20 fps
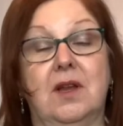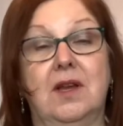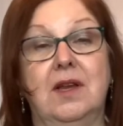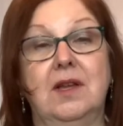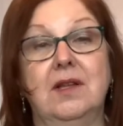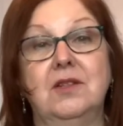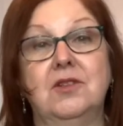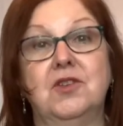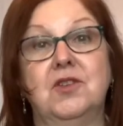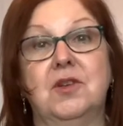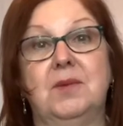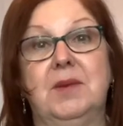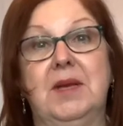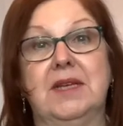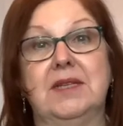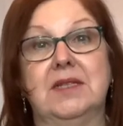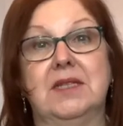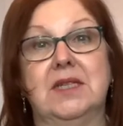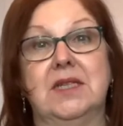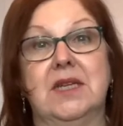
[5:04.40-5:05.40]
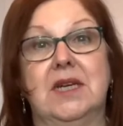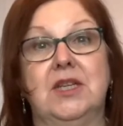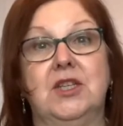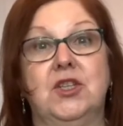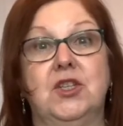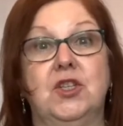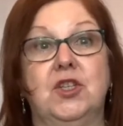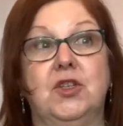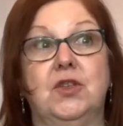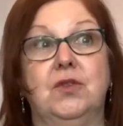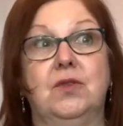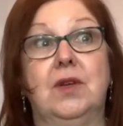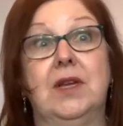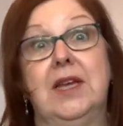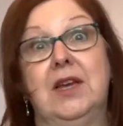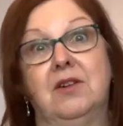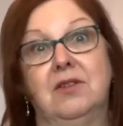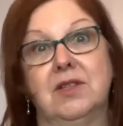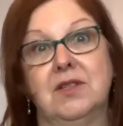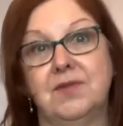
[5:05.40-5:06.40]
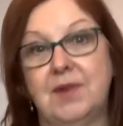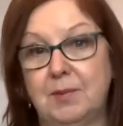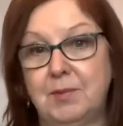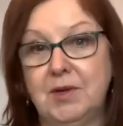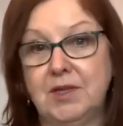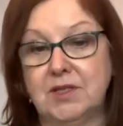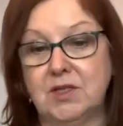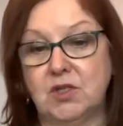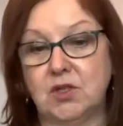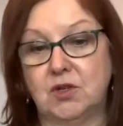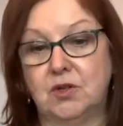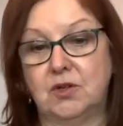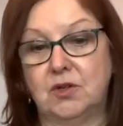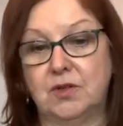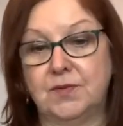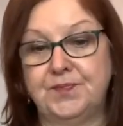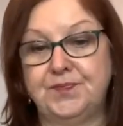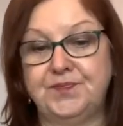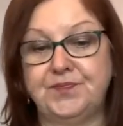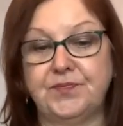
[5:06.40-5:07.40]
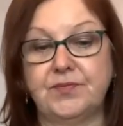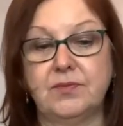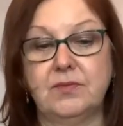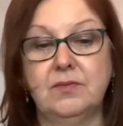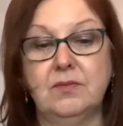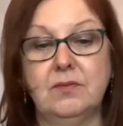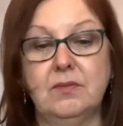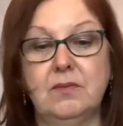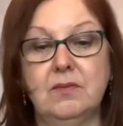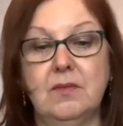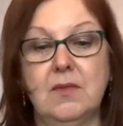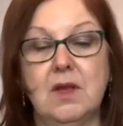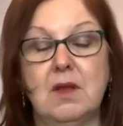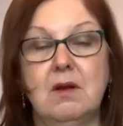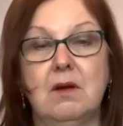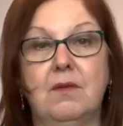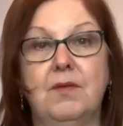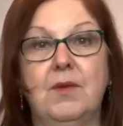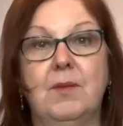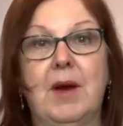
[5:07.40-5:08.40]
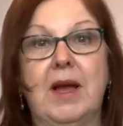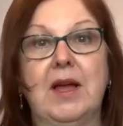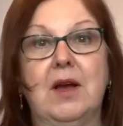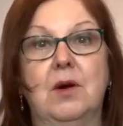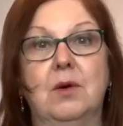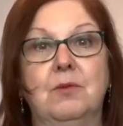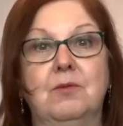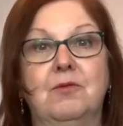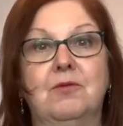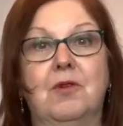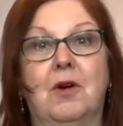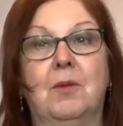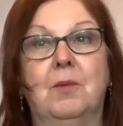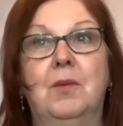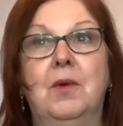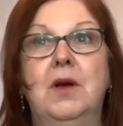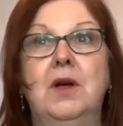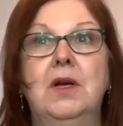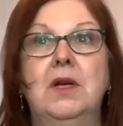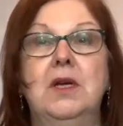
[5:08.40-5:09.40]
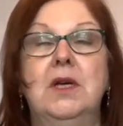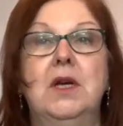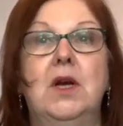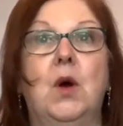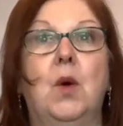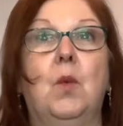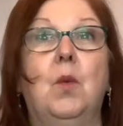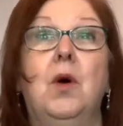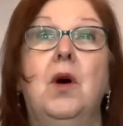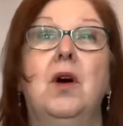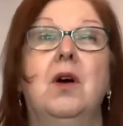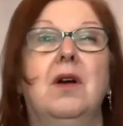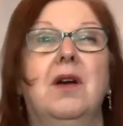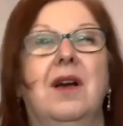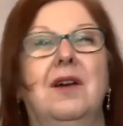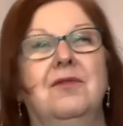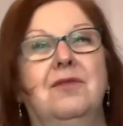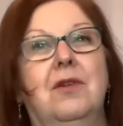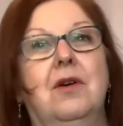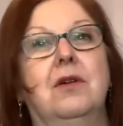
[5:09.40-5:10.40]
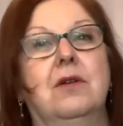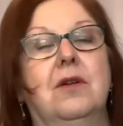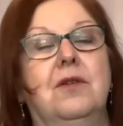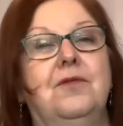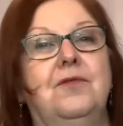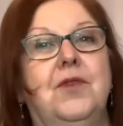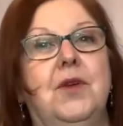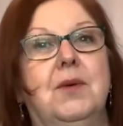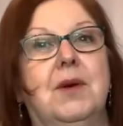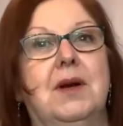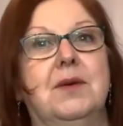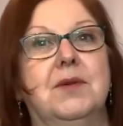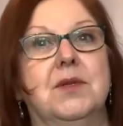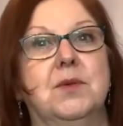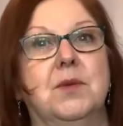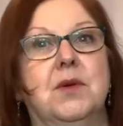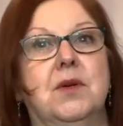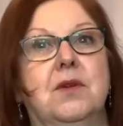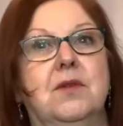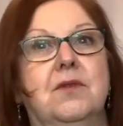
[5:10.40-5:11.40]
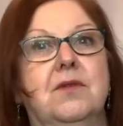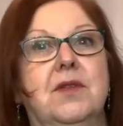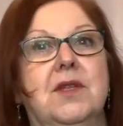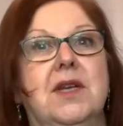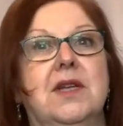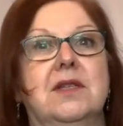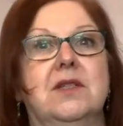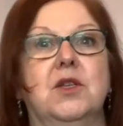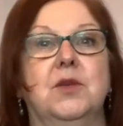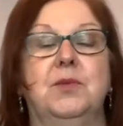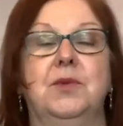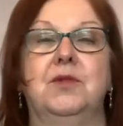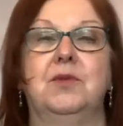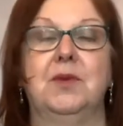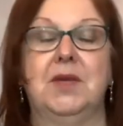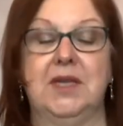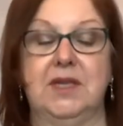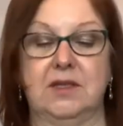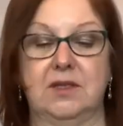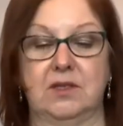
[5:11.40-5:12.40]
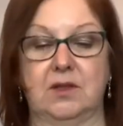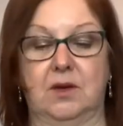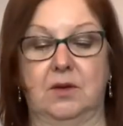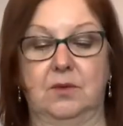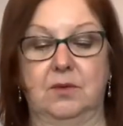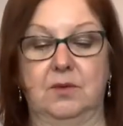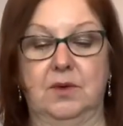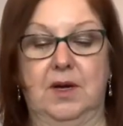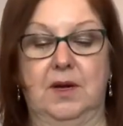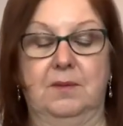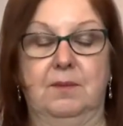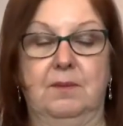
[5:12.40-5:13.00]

a little trip yesterday to Leon's fabric store on the way home from work. I've got a few hours work for the next couple of weeks, so